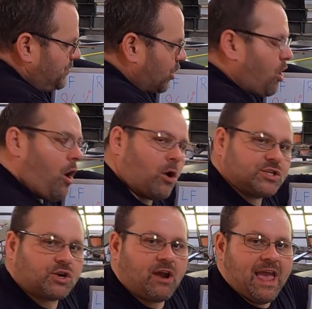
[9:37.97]
Their
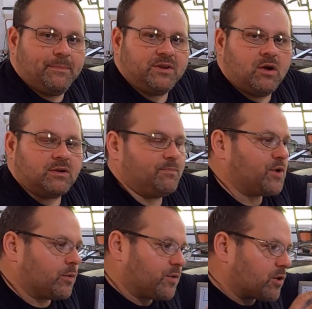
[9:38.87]
car's crabbing on
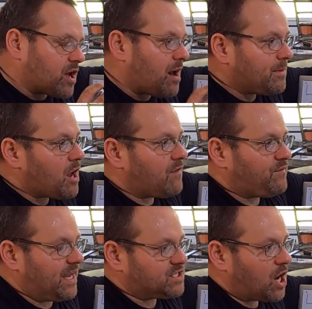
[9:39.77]
them. They're coming
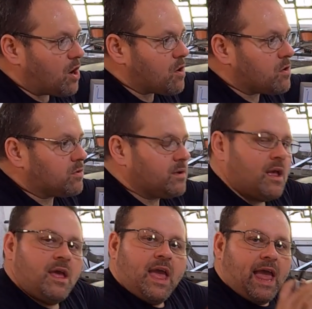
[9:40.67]
off that turn
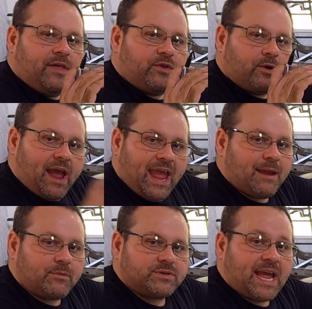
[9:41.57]
and they're
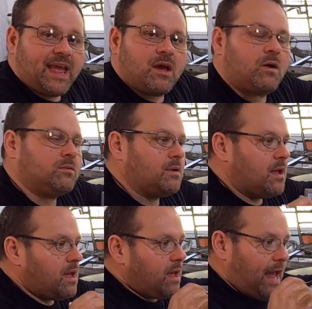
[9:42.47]
hammered down
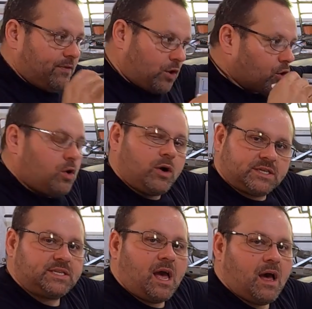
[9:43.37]
and they're
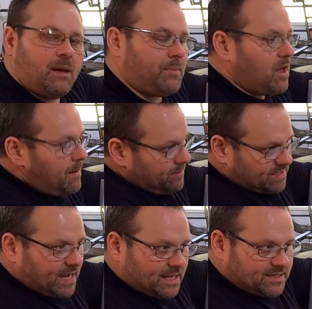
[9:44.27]
hooked up,
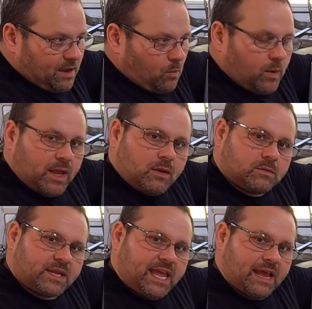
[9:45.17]
but they got that
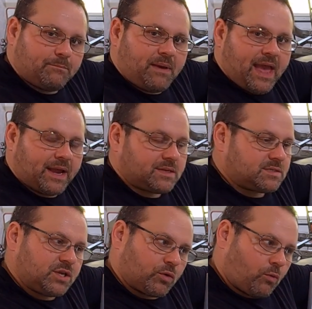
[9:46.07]
wheel kicked
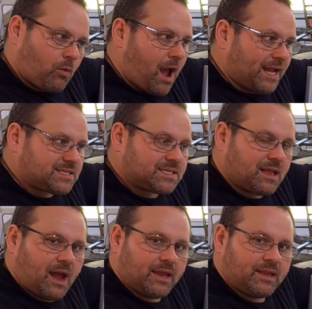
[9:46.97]
back to the right
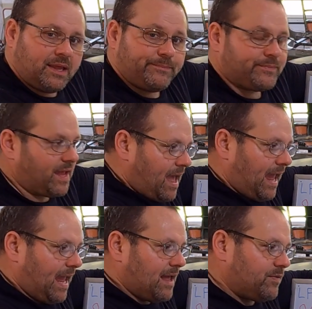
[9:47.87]
slightly
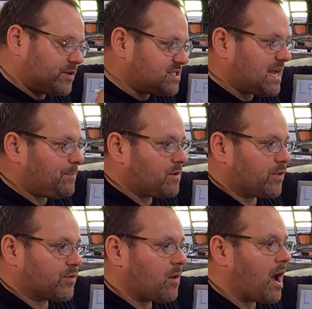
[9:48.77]
and they're stepping
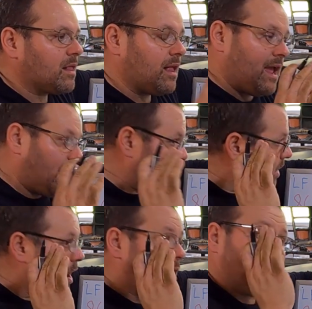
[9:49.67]
on the throttle and
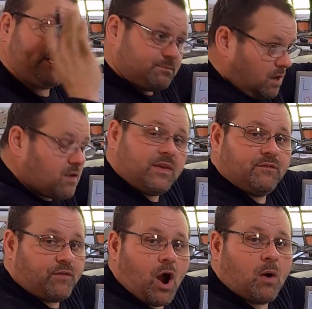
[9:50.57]
the car is
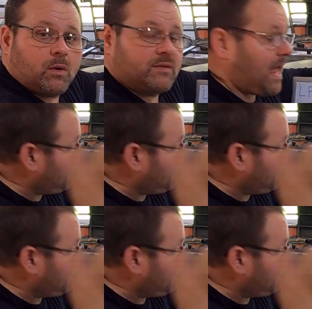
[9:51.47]
moving forward.